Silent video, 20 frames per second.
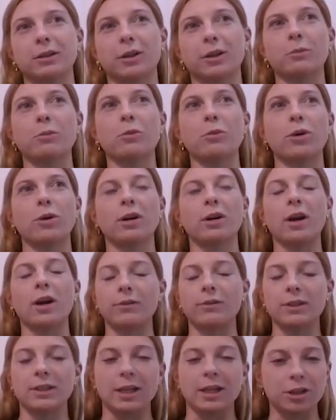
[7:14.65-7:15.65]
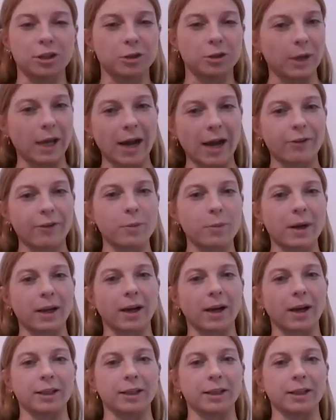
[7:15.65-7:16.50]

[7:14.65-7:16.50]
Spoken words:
the more conversations we have about it,